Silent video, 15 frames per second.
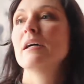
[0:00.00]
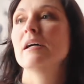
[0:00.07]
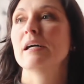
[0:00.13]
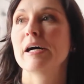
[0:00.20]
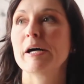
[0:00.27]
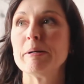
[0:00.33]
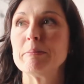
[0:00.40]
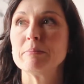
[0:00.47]

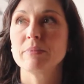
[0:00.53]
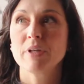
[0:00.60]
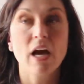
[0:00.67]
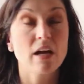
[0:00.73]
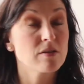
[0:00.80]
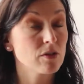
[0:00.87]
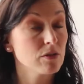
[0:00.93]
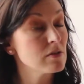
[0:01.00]

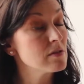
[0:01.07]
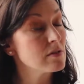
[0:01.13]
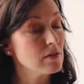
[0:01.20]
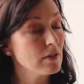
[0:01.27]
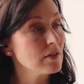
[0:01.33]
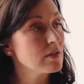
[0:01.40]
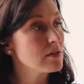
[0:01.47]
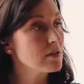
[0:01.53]
So
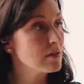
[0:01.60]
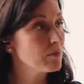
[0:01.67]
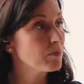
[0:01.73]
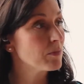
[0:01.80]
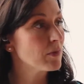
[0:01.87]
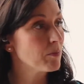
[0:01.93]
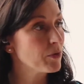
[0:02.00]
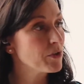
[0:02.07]
it's
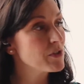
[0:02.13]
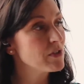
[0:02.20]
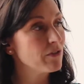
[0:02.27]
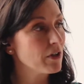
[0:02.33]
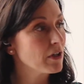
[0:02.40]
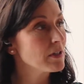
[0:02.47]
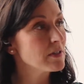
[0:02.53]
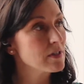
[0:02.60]
the
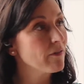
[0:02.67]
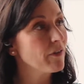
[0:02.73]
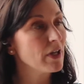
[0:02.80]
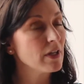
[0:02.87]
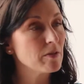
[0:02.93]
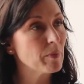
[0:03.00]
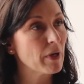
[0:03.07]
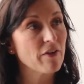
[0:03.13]
perseverance of
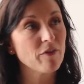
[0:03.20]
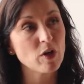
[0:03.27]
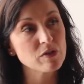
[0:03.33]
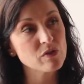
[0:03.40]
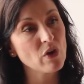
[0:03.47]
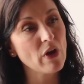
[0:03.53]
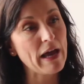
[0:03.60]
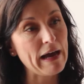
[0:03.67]
it, but I've
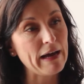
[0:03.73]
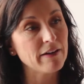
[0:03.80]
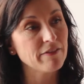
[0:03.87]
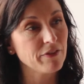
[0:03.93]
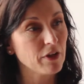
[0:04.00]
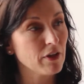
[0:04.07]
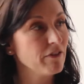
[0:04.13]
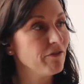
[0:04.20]
also had a
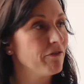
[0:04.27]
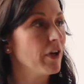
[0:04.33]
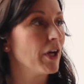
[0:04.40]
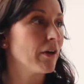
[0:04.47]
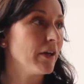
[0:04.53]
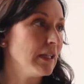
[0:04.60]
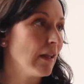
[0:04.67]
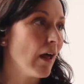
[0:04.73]
very
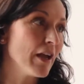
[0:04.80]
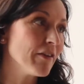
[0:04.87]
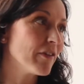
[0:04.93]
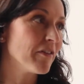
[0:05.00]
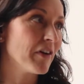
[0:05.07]
varied life.